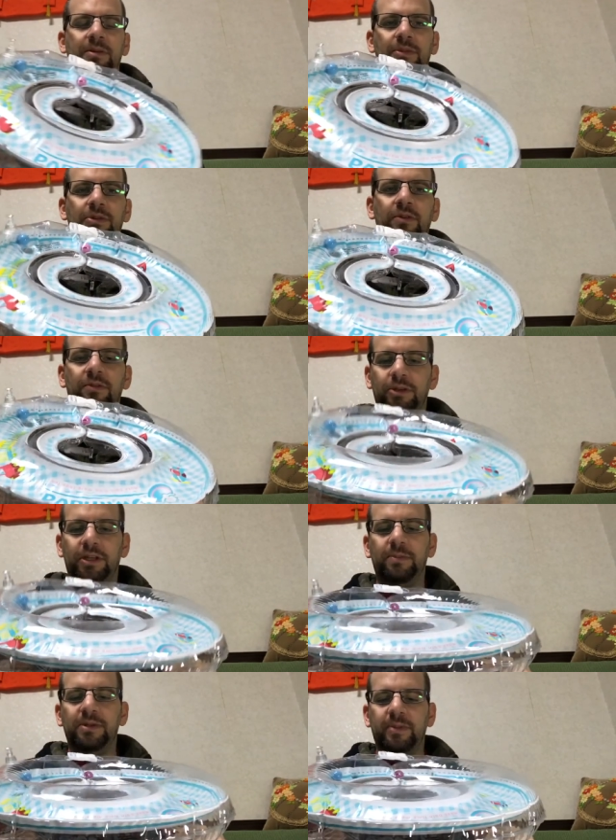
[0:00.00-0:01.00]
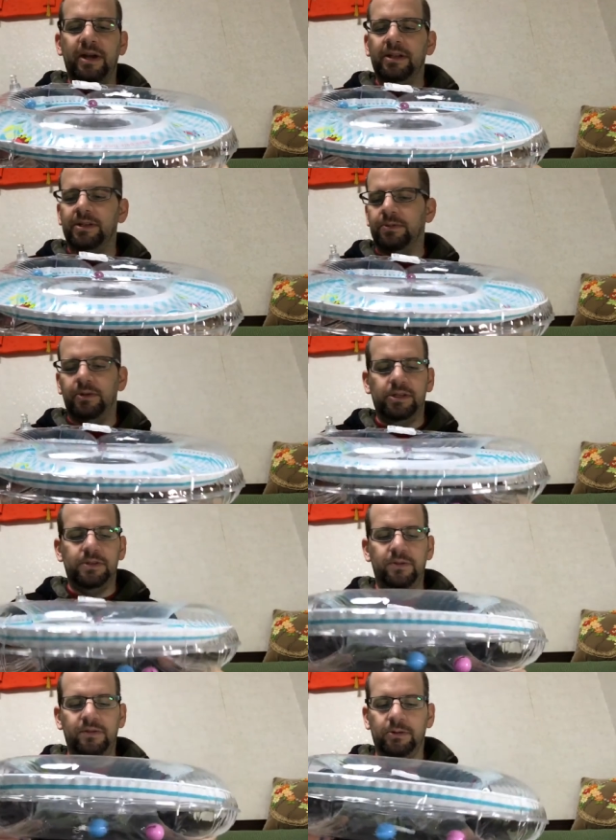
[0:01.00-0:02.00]
maneuver and keep his balance while
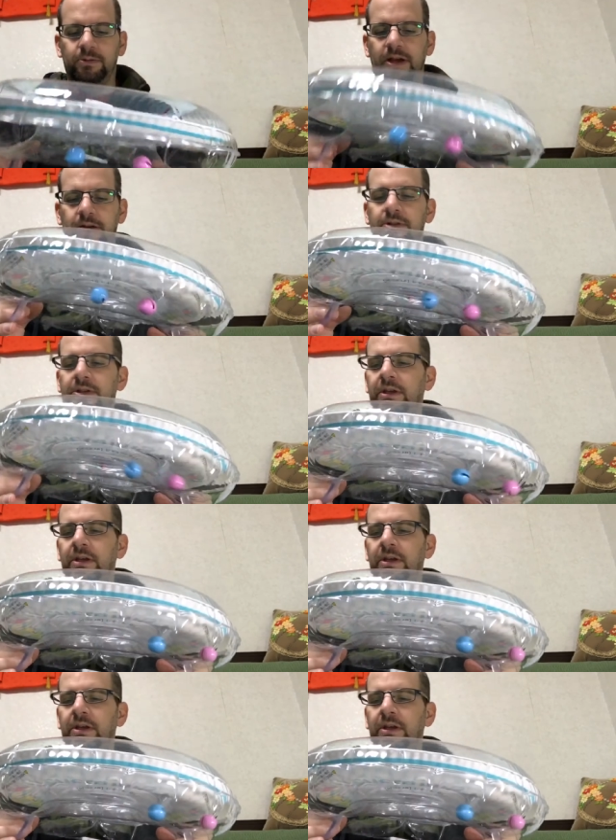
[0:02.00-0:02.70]
he's moving around.